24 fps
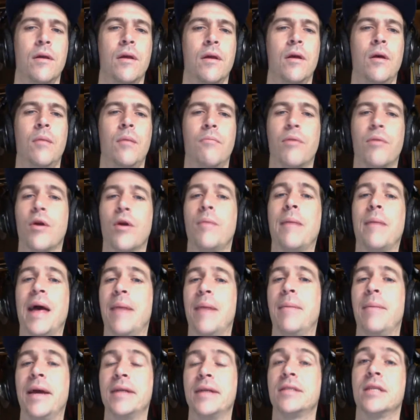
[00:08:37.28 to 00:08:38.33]
Birdman
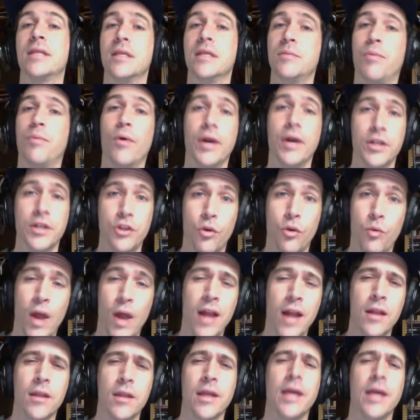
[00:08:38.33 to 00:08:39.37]
makes this point
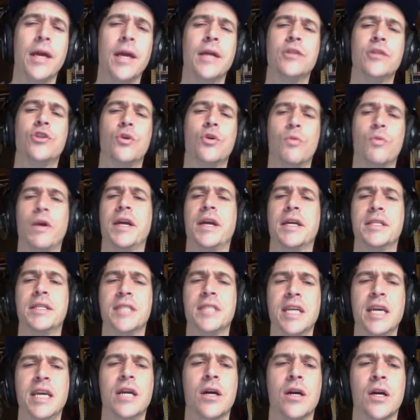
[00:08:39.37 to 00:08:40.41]
directly into Regan's
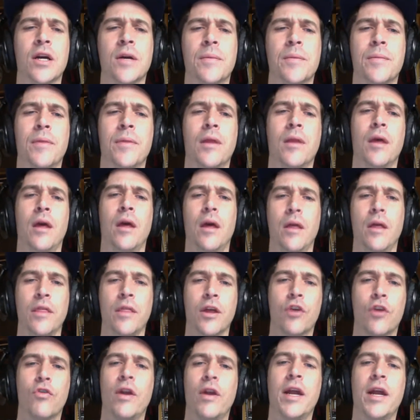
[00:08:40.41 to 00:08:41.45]
ear. The
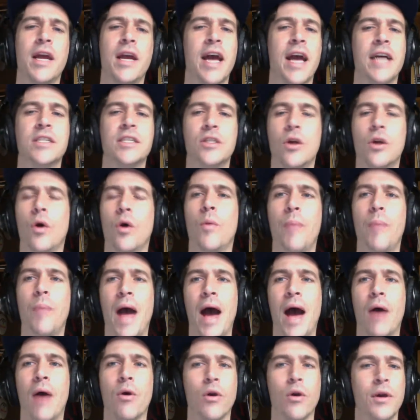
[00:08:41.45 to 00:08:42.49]
critic has no
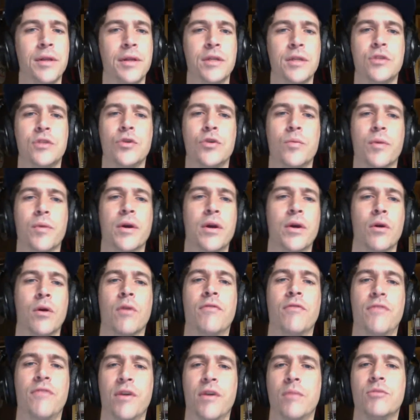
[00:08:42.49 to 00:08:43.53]
power in the superhero
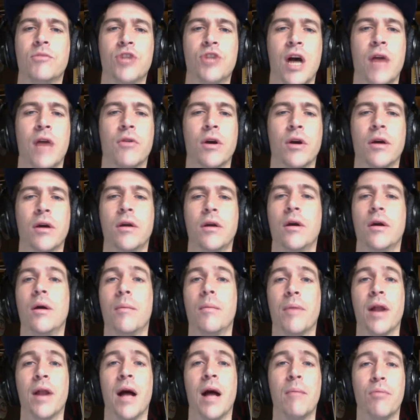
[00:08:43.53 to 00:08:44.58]
film genre,
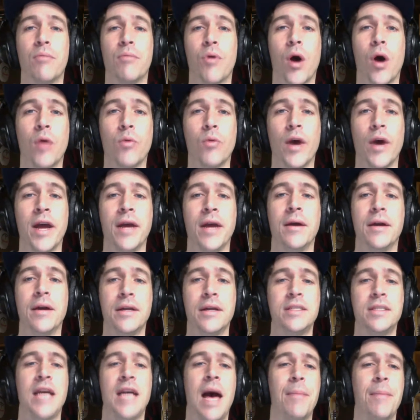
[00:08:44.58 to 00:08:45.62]
but on Broadway,
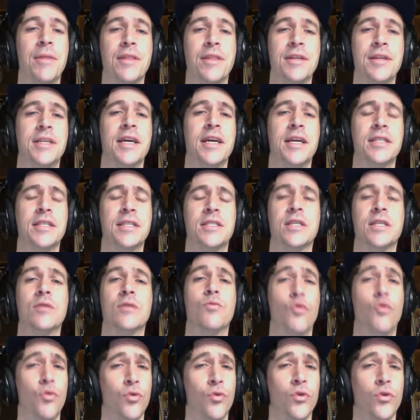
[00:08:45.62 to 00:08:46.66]
Tabitha Dickinson
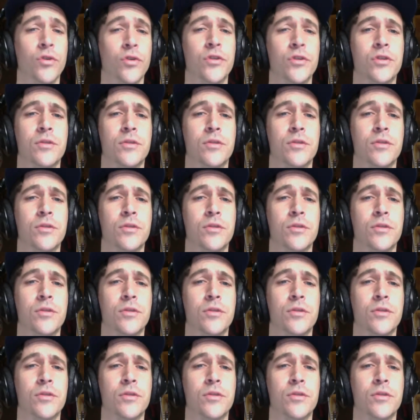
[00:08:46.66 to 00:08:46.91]
rules.